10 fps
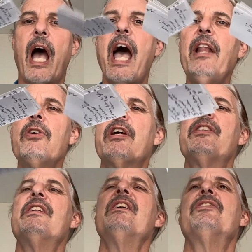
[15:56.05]
I look at
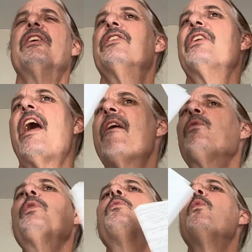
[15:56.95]
these as
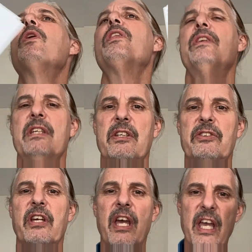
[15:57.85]
every one of
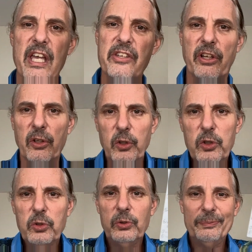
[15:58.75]
these is a
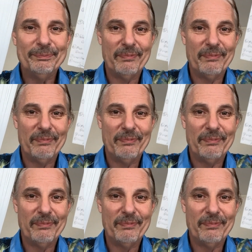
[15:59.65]
little